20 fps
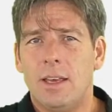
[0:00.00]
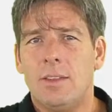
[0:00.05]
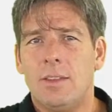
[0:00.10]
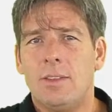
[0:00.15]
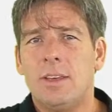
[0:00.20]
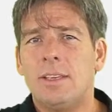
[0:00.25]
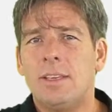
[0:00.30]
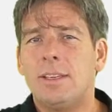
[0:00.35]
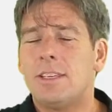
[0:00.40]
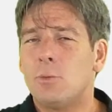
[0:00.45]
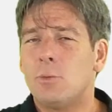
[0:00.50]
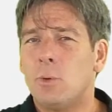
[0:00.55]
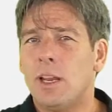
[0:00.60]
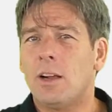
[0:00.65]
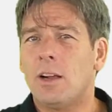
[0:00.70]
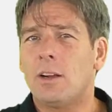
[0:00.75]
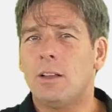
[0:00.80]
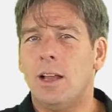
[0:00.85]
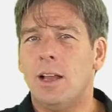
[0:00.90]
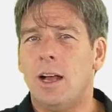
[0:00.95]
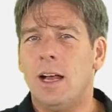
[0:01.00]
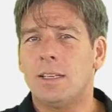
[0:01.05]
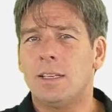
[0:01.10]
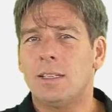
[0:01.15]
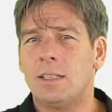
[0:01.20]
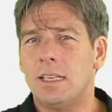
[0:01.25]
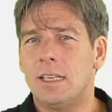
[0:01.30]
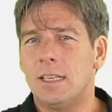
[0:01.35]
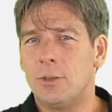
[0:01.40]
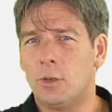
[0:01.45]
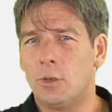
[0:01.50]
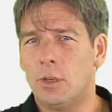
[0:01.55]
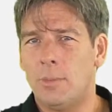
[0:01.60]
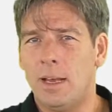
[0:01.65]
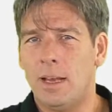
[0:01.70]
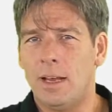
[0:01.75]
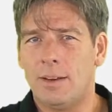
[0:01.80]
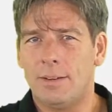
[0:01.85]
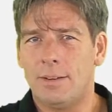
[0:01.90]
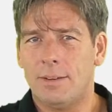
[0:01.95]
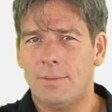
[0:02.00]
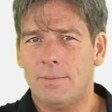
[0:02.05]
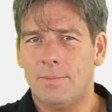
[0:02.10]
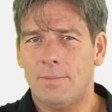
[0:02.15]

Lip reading: This is what our class is all about.